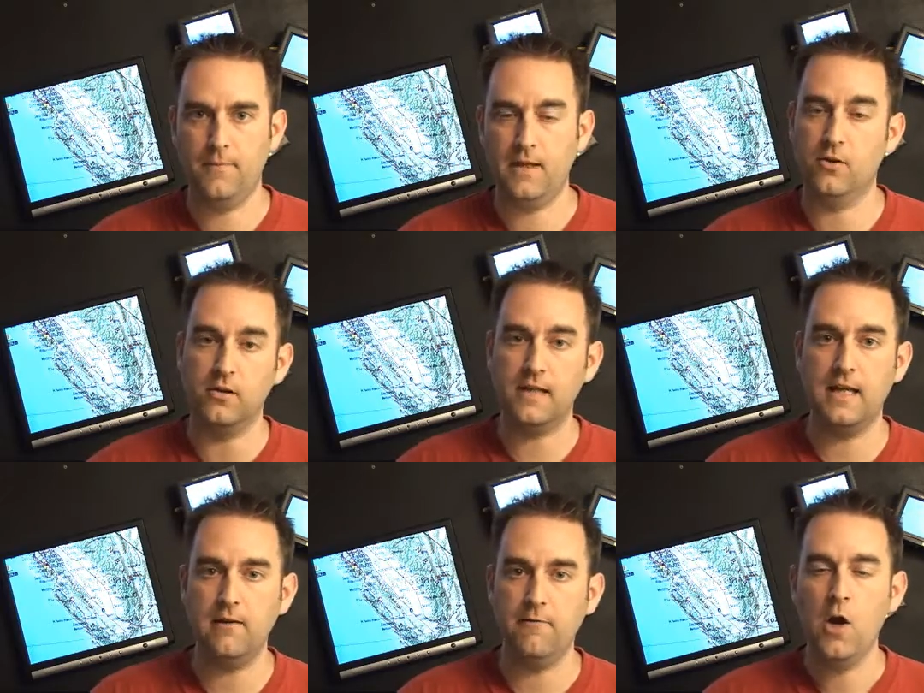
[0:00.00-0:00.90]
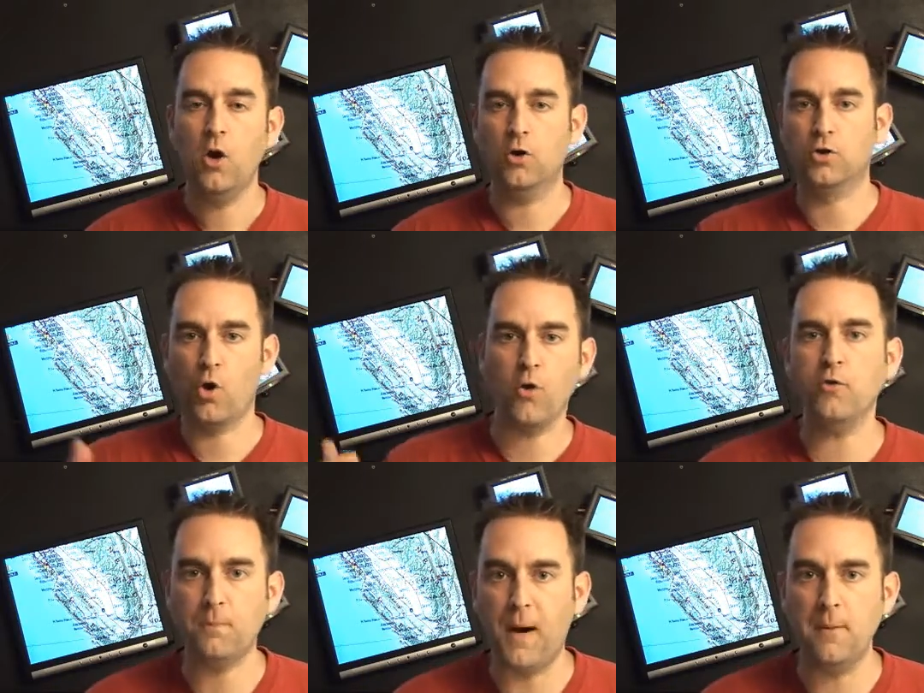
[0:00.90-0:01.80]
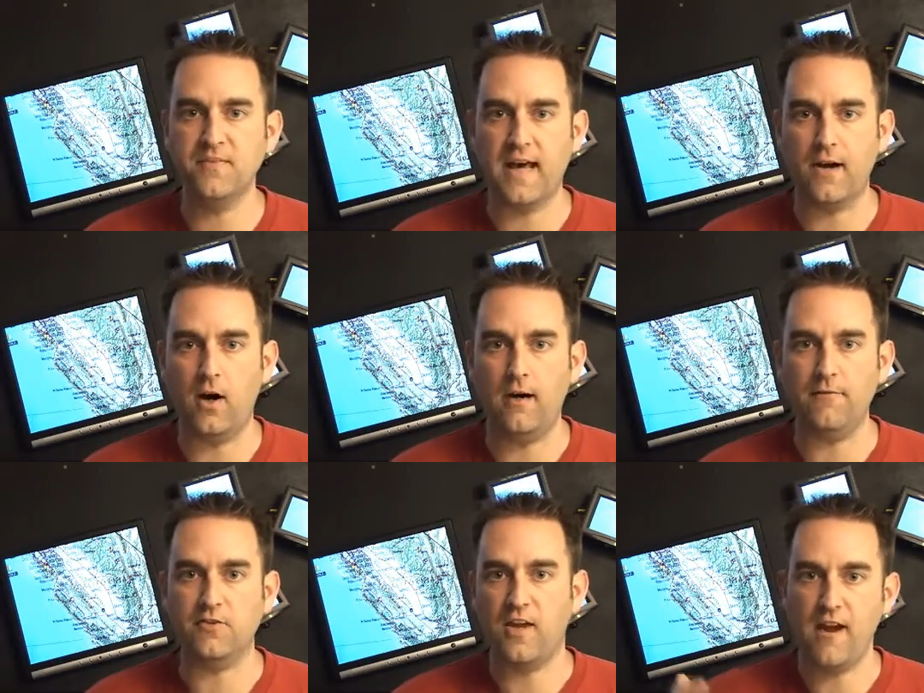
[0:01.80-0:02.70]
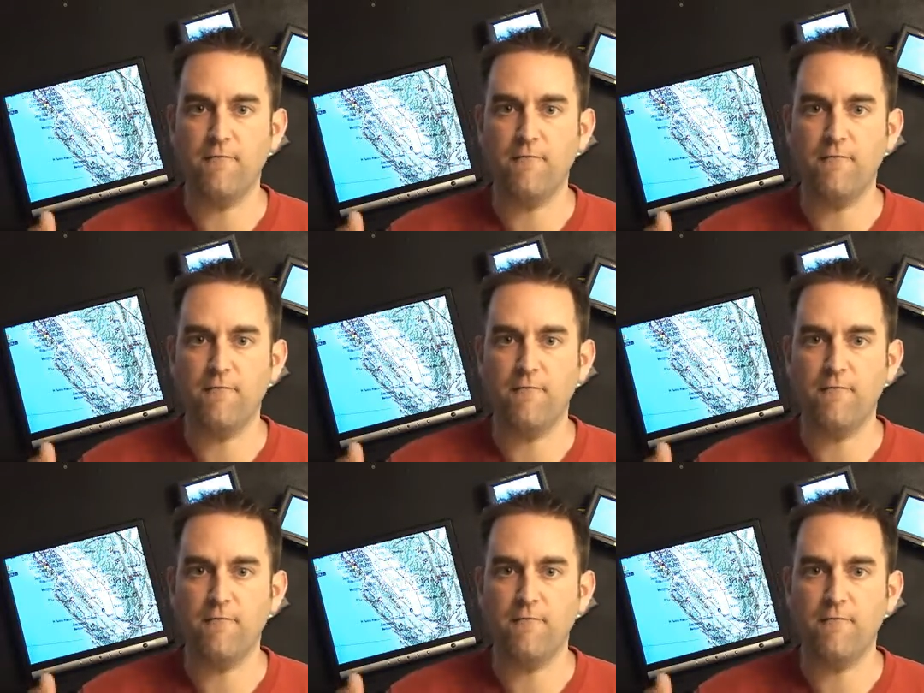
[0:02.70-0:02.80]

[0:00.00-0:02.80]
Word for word: Either leave or throw those bums out of office.